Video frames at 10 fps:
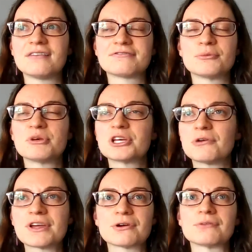familiar
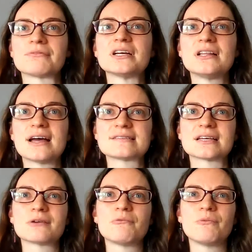with or
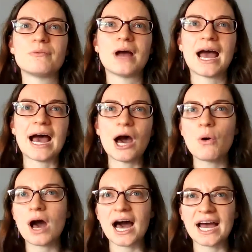realizing
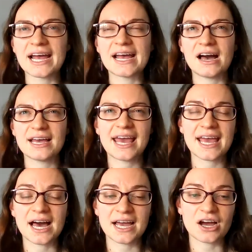how
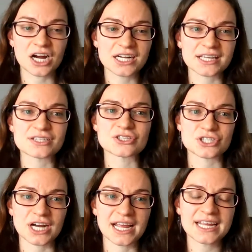AI art gets
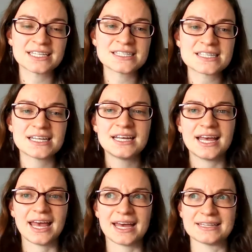trained
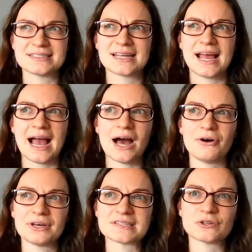and
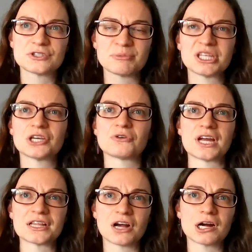how it's ultimately
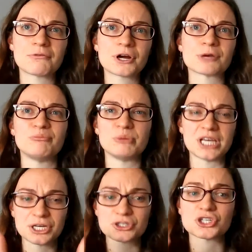creating the artwork
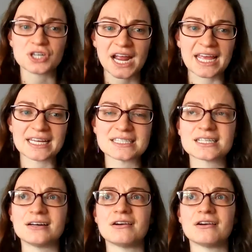being trained